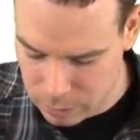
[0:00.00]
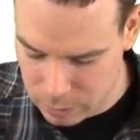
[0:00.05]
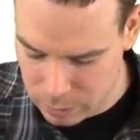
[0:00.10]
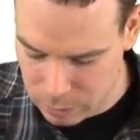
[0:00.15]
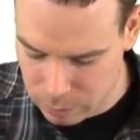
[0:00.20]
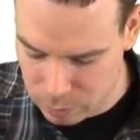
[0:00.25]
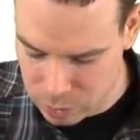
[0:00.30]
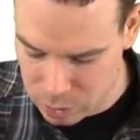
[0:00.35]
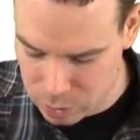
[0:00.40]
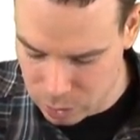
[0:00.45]

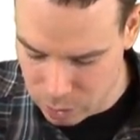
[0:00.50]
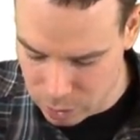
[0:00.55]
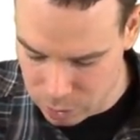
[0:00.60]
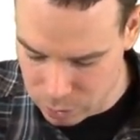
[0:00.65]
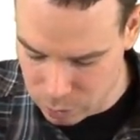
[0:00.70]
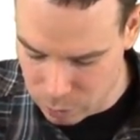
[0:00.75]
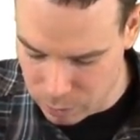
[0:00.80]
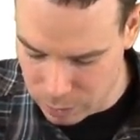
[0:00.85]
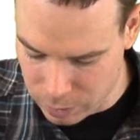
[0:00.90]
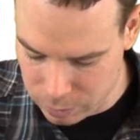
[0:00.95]
which is r
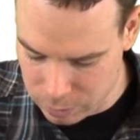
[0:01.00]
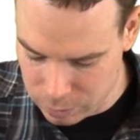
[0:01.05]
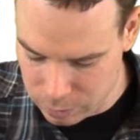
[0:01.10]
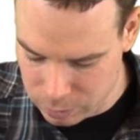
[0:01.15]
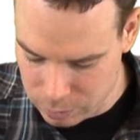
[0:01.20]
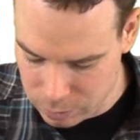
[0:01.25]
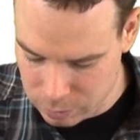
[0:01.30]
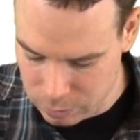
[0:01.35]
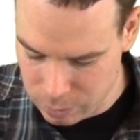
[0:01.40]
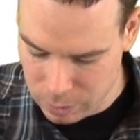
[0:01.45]
squared,
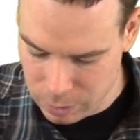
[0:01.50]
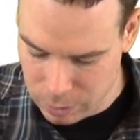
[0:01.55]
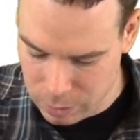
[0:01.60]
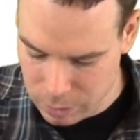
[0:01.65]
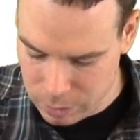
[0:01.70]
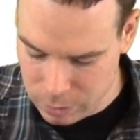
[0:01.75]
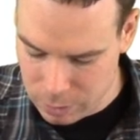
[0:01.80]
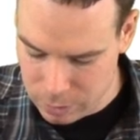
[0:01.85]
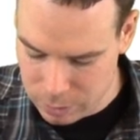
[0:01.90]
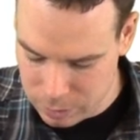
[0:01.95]

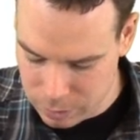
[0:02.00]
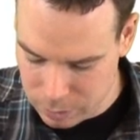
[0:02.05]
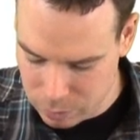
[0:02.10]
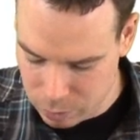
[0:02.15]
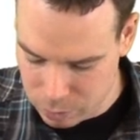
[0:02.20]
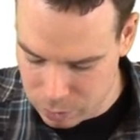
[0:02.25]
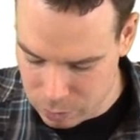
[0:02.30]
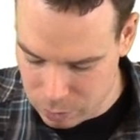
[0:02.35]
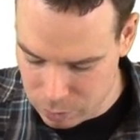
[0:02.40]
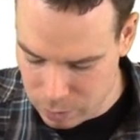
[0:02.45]
is equal
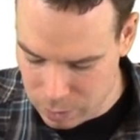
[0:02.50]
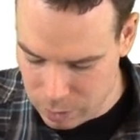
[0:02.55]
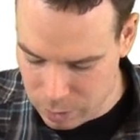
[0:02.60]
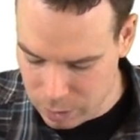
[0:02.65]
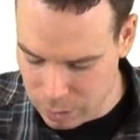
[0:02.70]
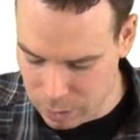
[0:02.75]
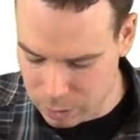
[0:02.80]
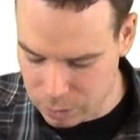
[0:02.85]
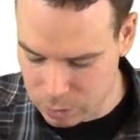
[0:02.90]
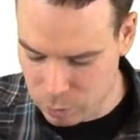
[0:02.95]
to
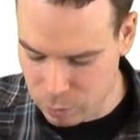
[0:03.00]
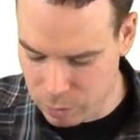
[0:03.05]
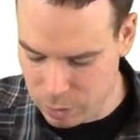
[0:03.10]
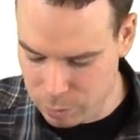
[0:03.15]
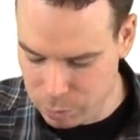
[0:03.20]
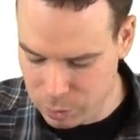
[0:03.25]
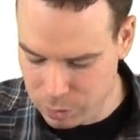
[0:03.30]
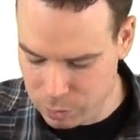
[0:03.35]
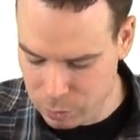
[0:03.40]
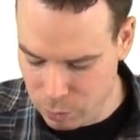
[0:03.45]
x squared
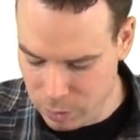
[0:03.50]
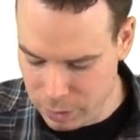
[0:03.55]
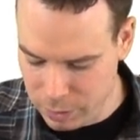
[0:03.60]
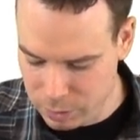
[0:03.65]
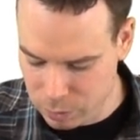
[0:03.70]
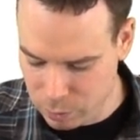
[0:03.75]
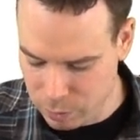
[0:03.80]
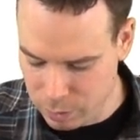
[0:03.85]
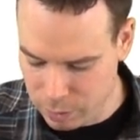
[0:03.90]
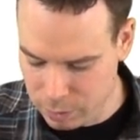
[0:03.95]
plus y
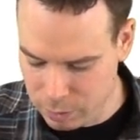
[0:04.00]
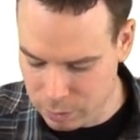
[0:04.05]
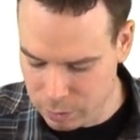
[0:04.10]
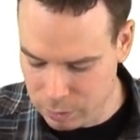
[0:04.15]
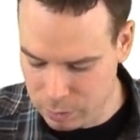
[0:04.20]
squared.